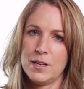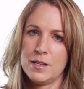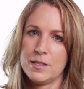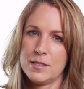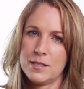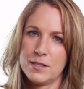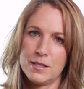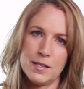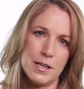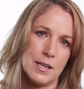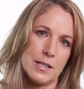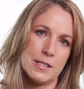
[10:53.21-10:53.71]

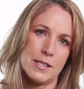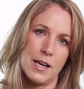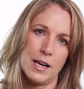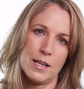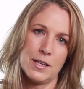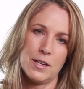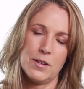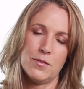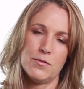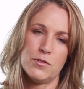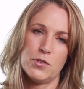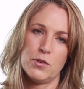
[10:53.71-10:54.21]
as the
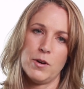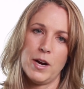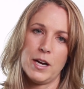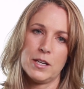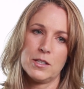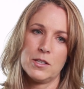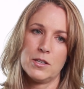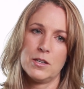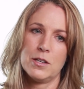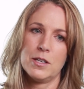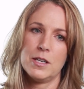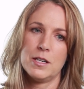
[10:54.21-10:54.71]
executive
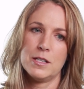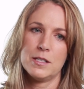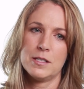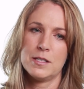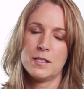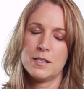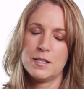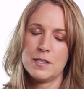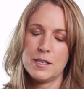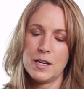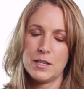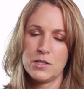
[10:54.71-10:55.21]
director, is
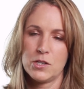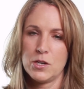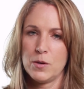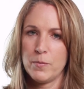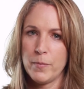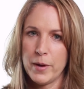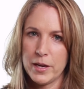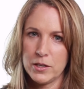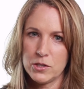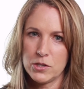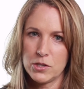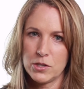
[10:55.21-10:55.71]
such a
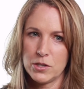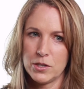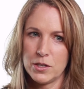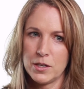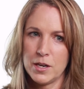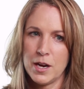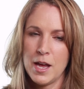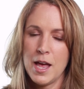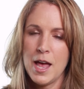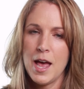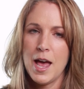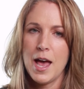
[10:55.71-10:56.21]

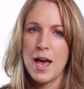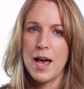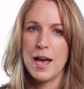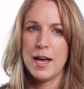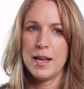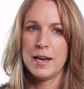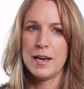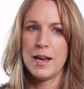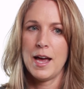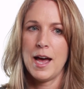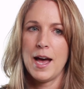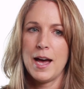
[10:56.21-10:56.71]
mentor
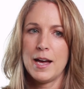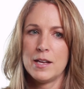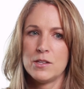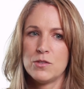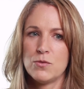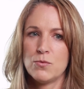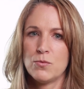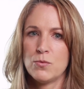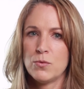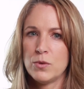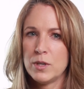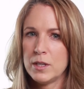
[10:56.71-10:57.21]
and
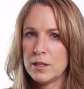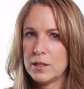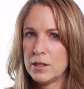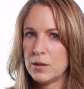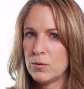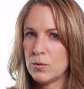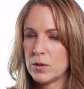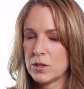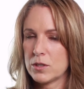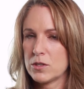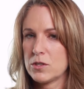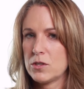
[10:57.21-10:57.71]
has
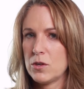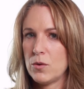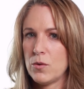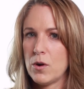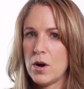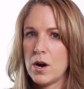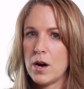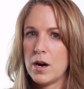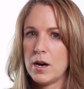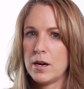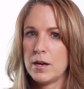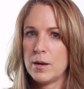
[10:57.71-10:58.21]
really worked so
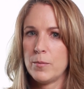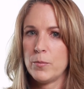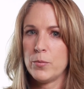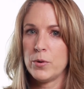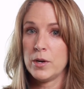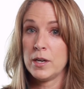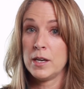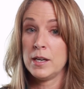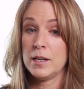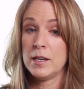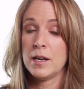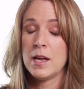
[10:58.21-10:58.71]
hard at
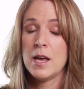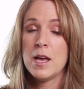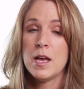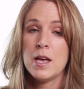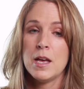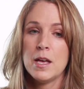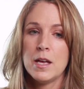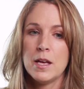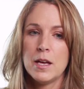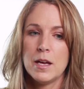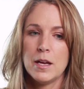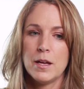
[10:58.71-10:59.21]
bringing
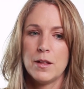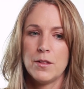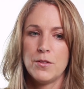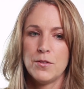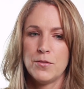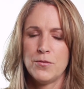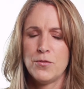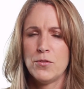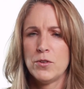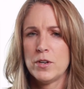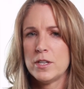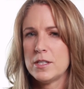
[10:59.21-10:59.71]

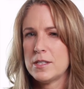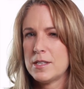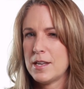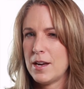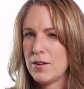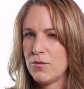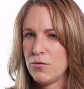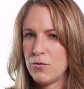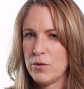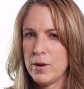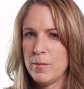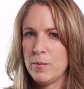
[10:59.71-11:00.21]
the voice
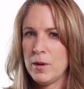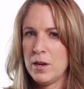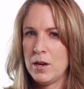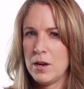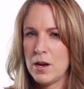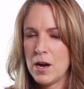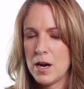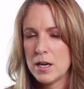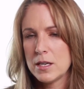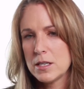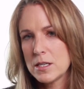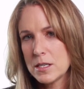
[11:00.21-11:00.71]
of women,
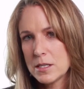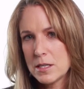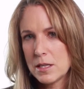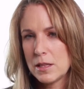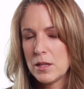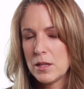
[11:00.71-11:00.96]
not just